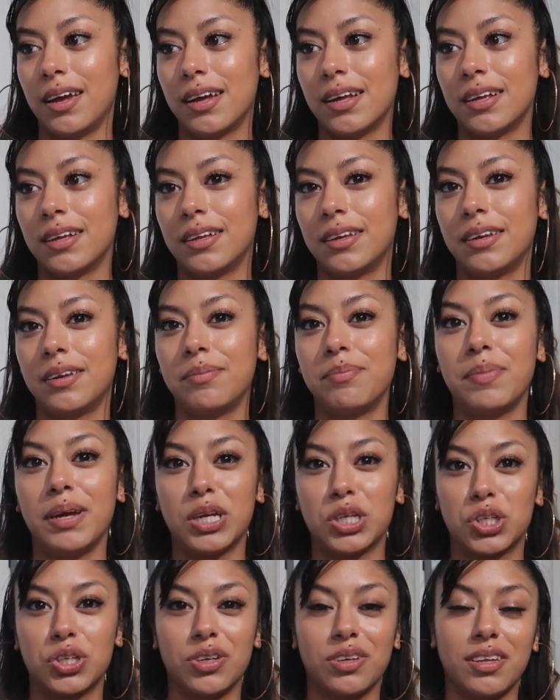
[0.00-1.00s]
and
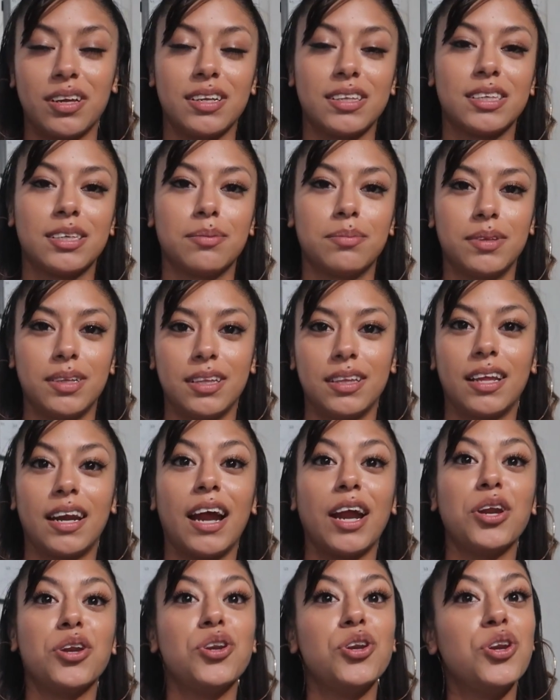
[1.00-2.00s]
make sure that it's something that
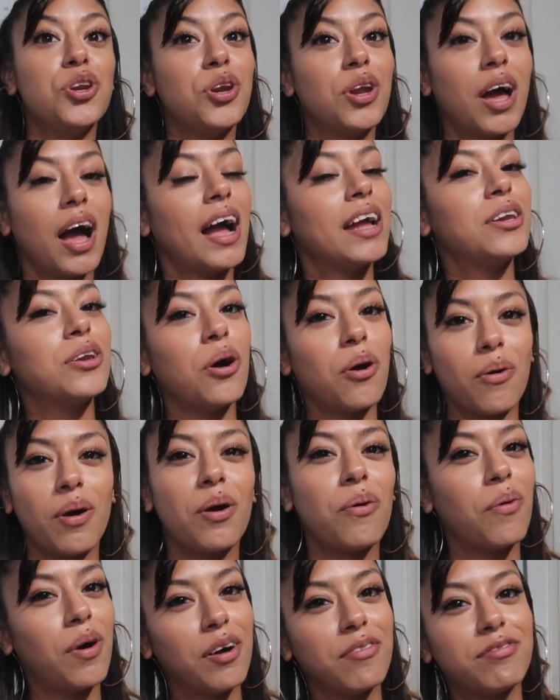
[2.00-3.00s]
I know
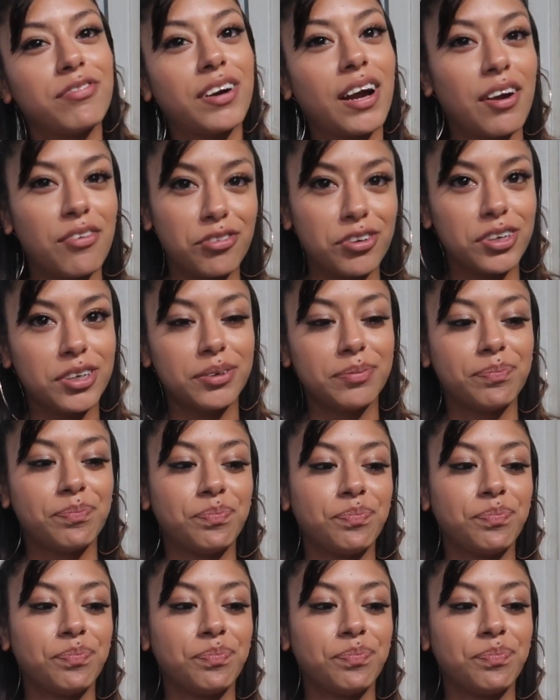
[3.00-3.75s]
I want forever.